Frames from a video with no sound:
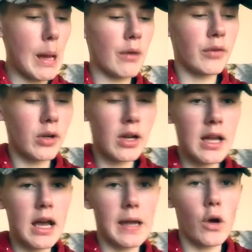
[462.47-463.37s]
However,
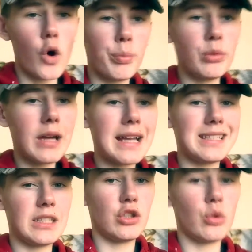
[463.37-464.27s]
I hope you
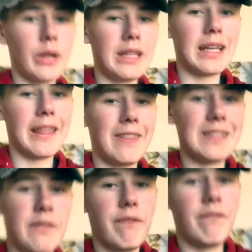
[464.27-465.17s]
guys enjoyed
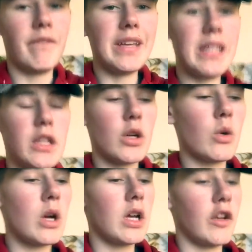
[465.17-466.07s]
this
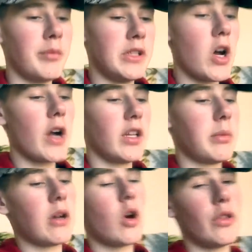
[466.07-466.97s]
video of me talking
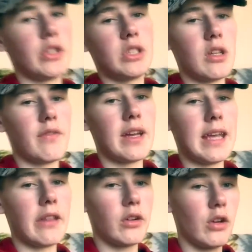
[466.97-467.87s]
about all the stuff I
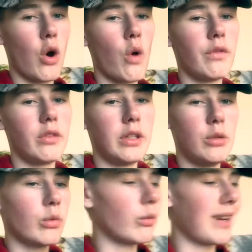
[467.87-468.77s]
gathered and hopefully
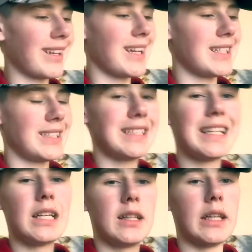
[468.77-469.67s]
you will recognize it
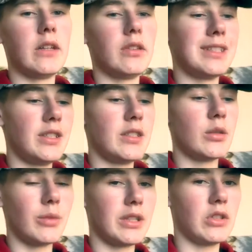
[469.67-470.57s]
later this year
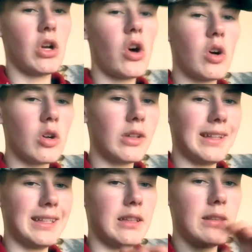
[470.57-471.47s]
when it's all
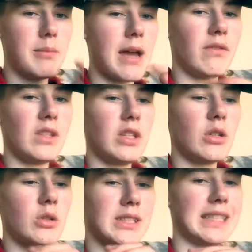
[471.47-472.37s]
in my
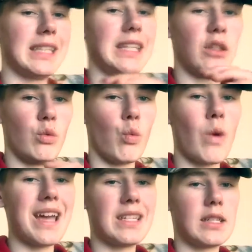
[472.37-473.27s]
videos getting
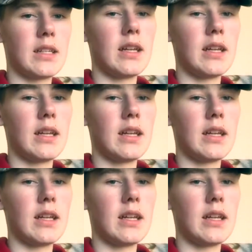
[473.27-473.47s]
wet.